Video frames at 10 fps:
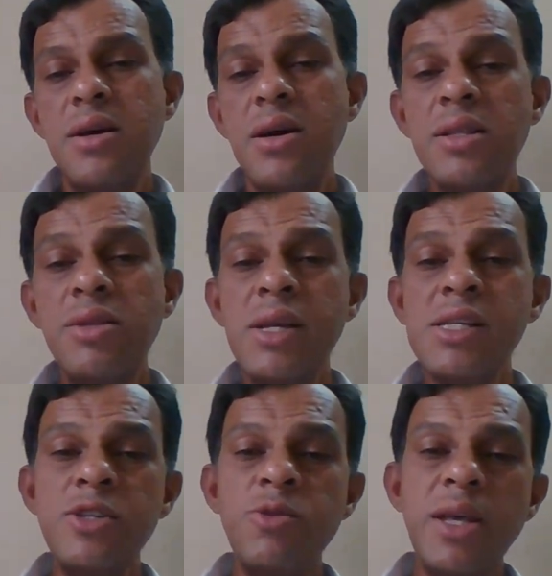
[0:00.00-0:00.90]

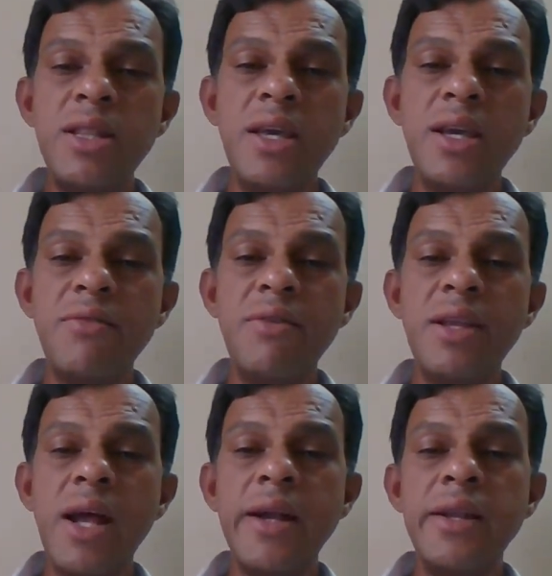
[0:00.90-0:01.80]
Otherwise, you may think a
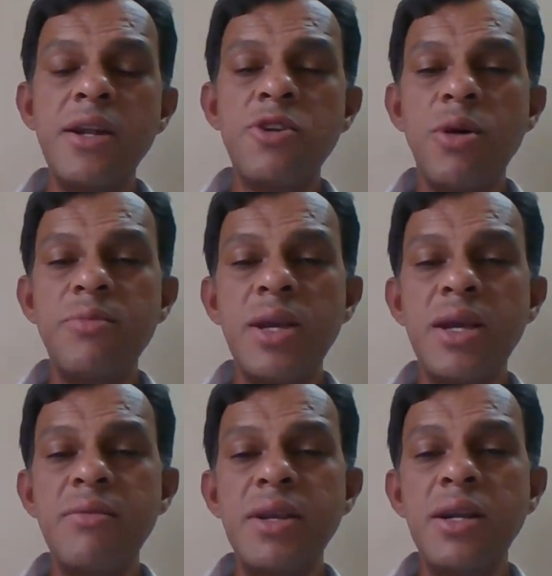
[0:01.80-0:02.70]
very ideal topic,
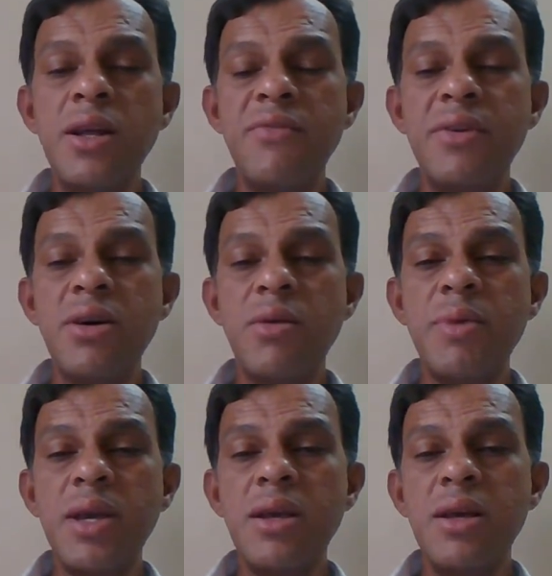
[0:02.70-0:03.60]
a very tough
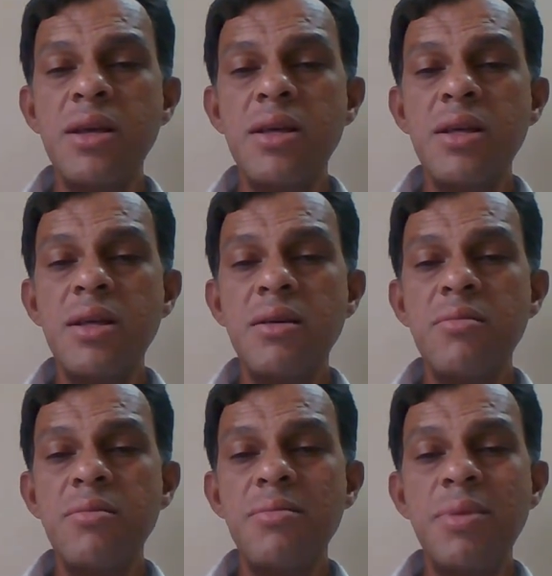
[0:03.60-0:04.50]
topic,
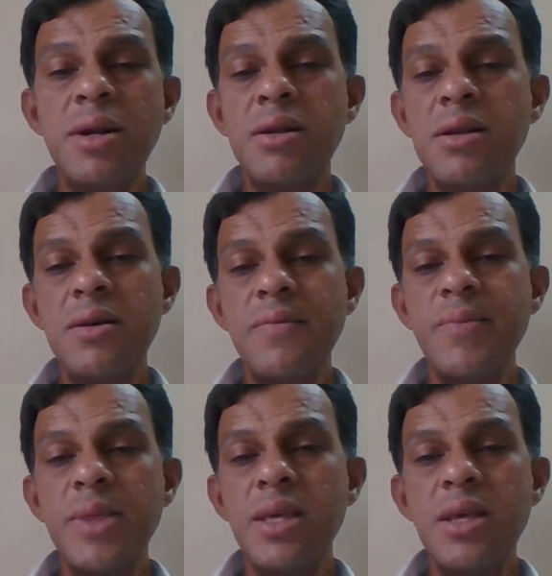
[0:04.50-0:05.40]
but
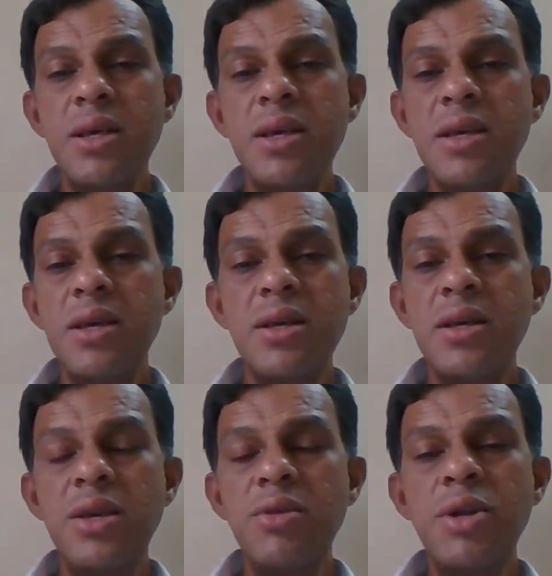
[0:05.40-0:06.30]

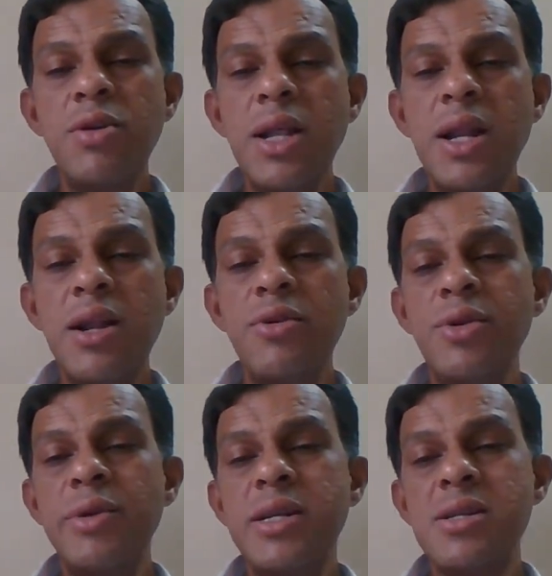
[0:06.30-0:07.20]
you are not allowed
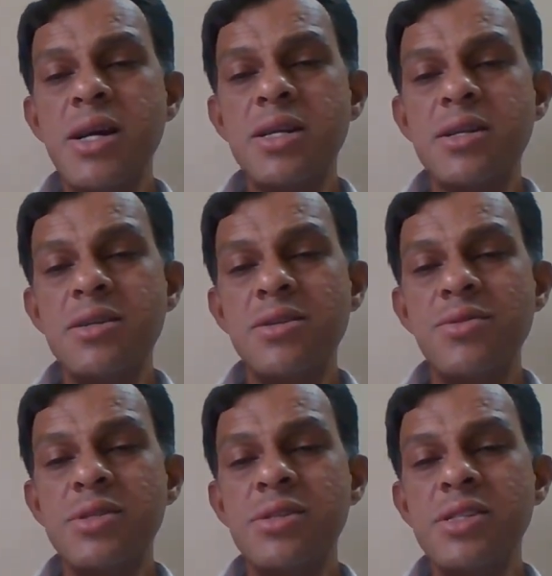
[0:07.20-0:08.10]
to interact
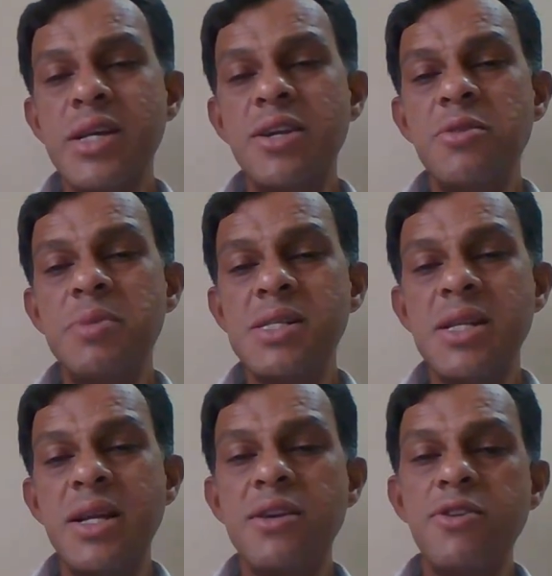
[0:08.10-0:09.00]
with such kind of
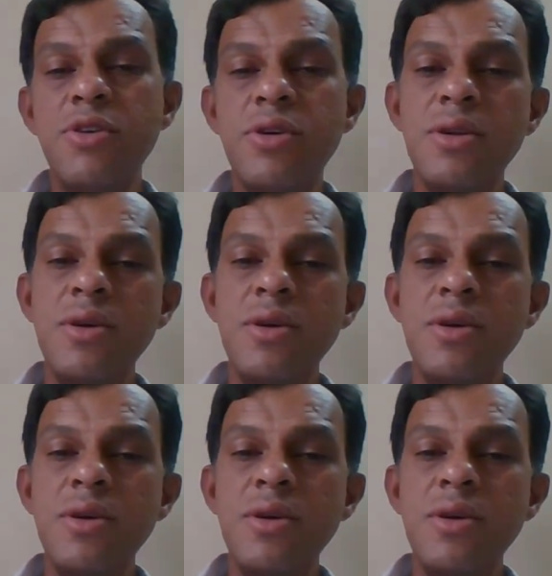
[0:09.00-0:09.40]
patient, or